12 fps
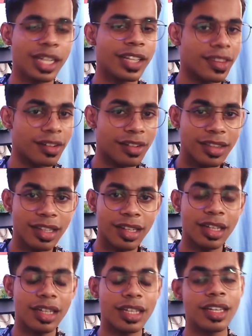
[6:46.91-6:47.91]
Third
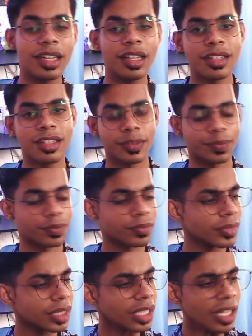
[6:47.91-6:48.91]
thing is
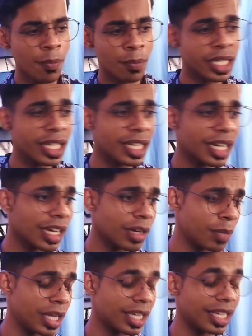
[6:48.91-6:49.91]
making
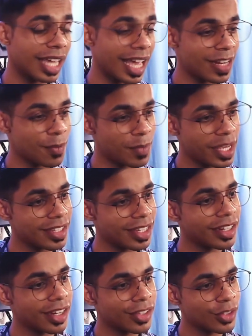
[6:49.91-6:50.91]
an amazing
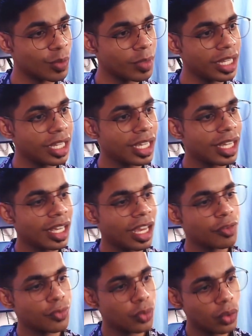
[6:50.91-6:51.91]
resume.
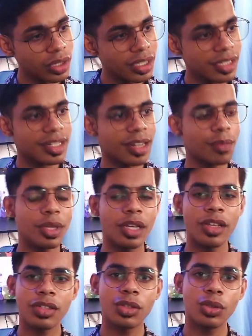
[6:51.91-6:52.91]
And fourth step
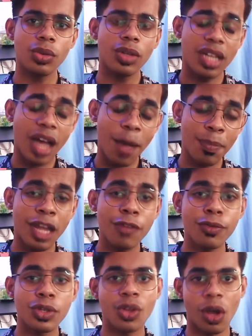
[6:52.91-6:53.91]
is to apply
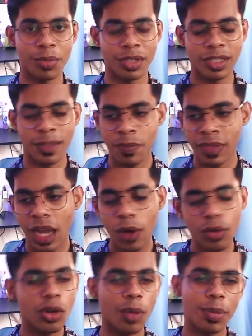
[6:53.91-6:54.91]
for jobs. How
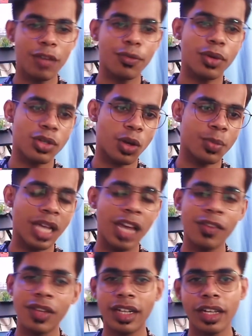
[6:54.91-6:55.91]
to apply for jobs? I
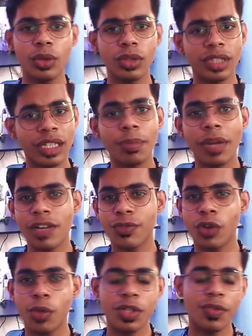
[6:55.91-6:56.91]
will tell you 3
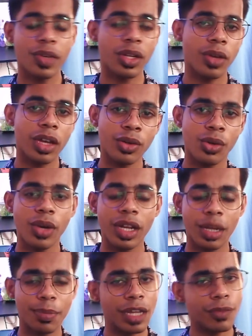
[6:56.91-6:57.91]
platforms where you can go and
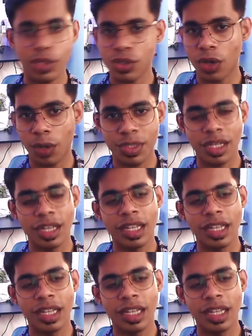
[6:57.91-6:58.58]
apply for jobs.